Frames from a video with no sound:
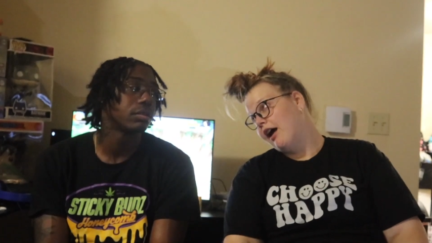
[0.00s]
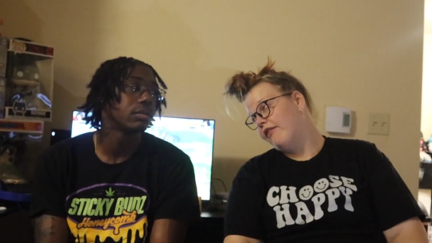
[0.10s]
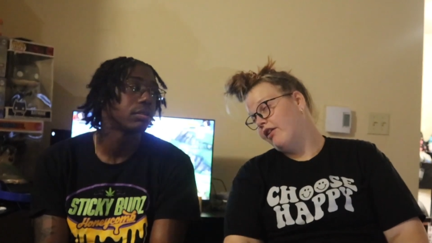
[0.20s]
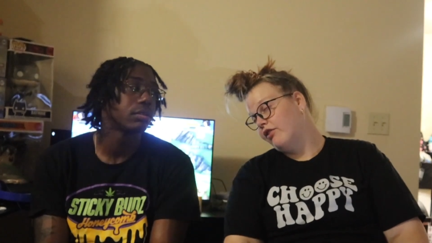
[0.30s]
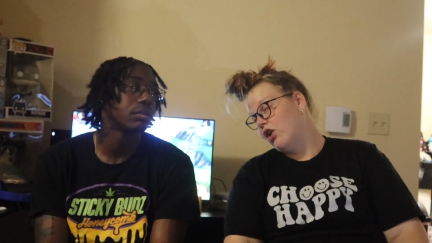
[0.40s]

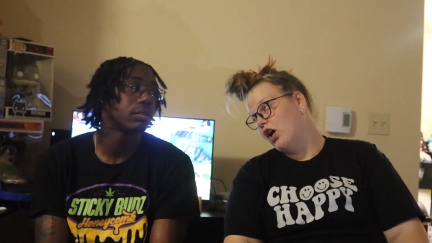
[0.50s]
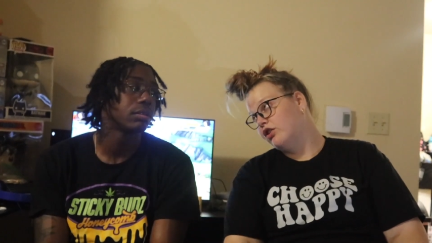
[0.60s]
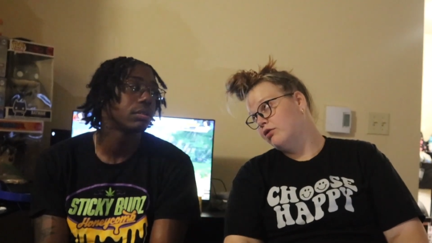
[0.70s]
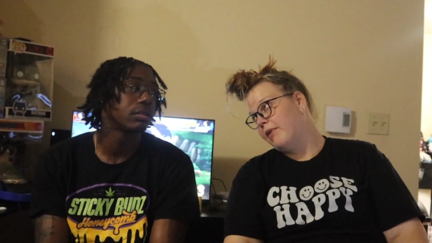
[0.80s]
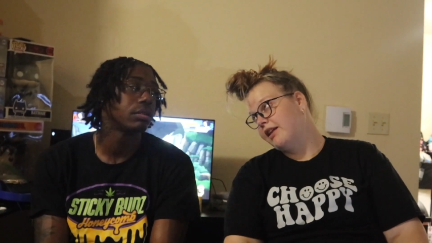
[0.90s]
Speaker 1: Have you ever gone
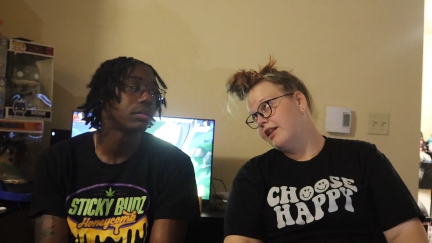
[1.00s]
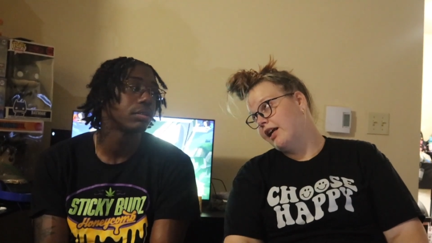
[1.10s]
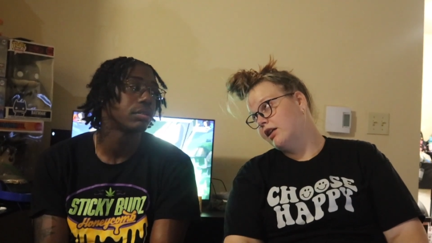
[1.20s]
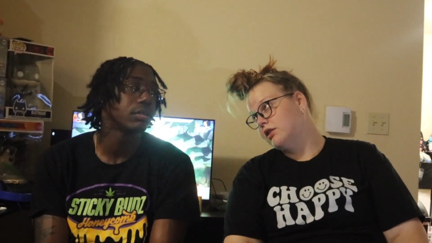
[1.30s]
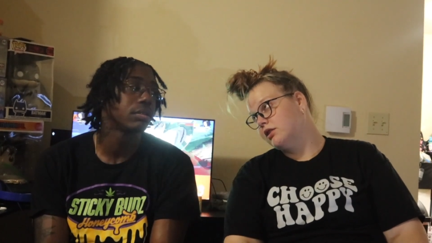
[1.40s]
through my
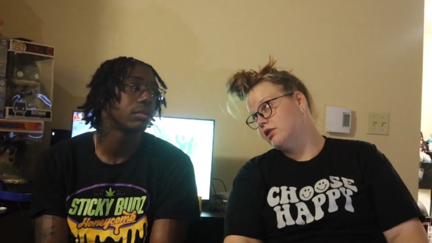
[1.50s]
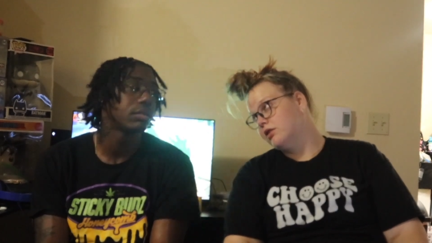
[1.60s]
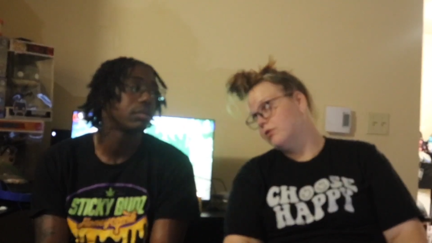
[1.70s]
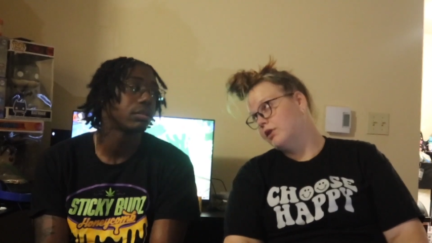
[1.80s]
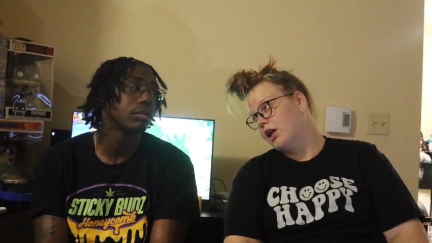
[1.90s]
things
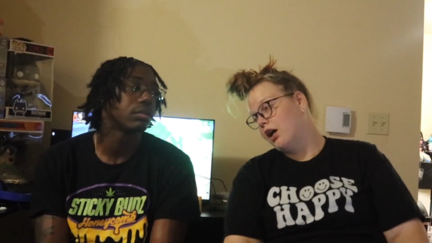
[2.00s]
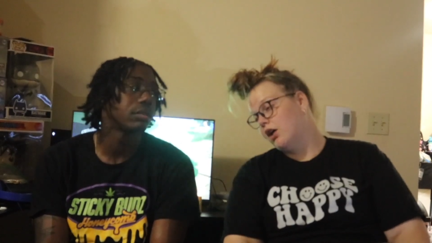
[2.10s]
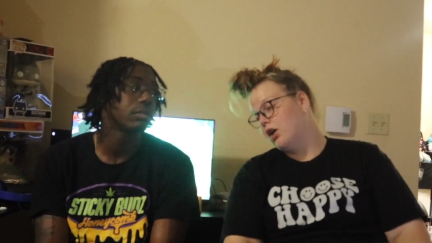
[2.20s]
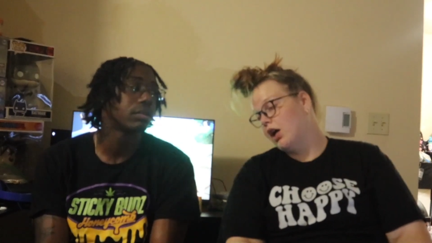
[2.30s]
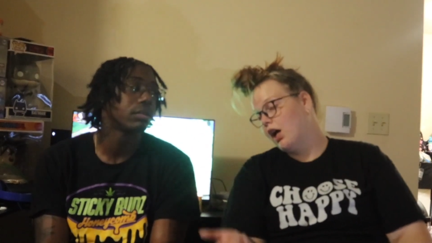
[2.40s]

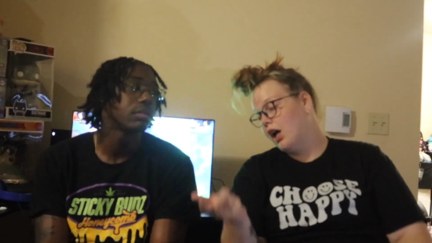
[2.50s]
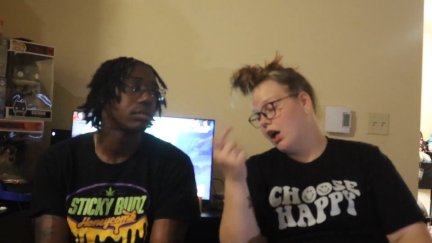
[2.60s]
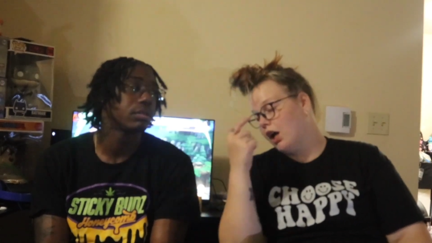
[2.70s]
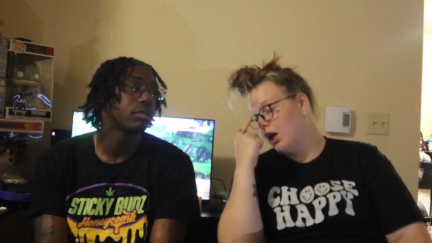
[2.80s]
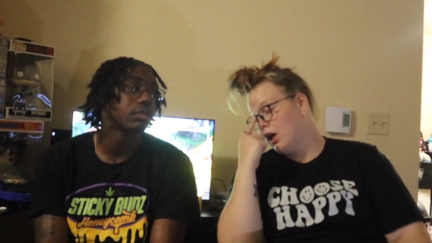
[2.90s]
without
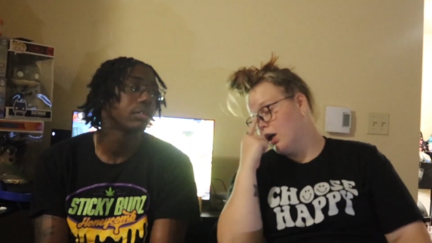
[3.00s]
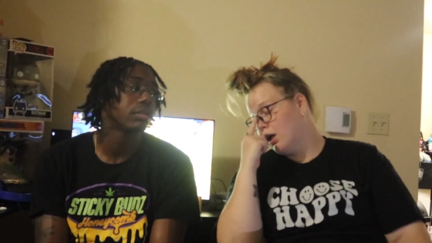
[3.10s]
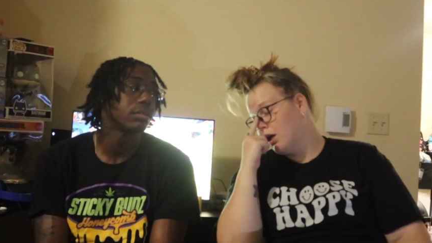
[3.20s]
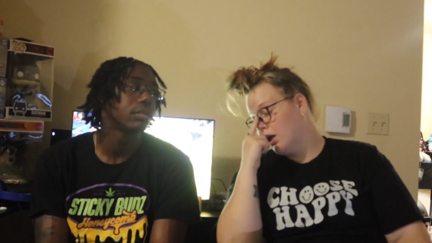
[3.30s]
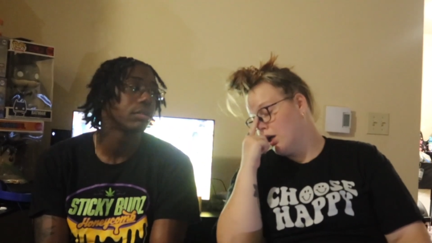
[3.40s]

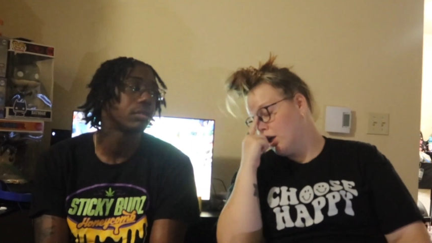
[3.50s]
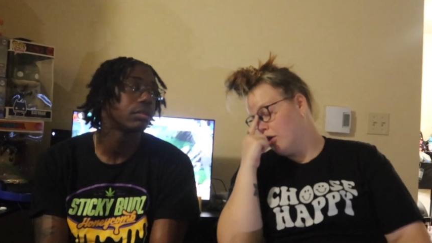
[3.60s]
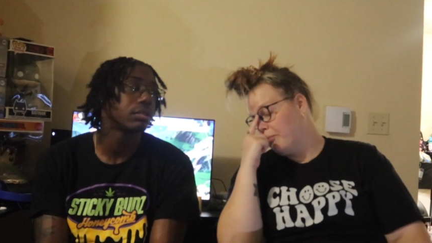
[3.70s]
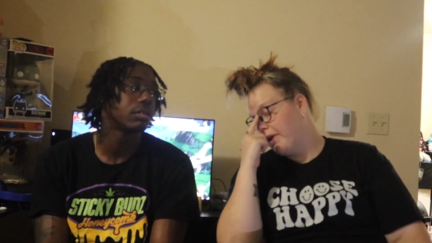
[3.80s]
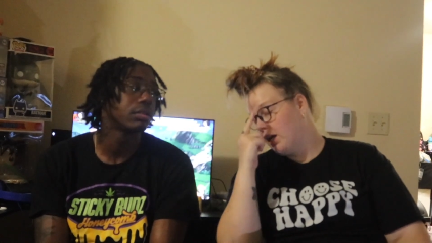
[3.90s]

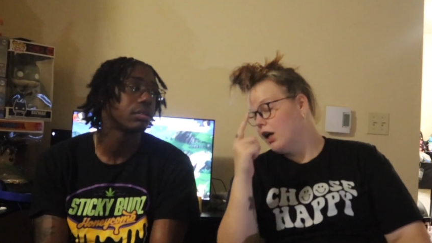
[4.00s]
me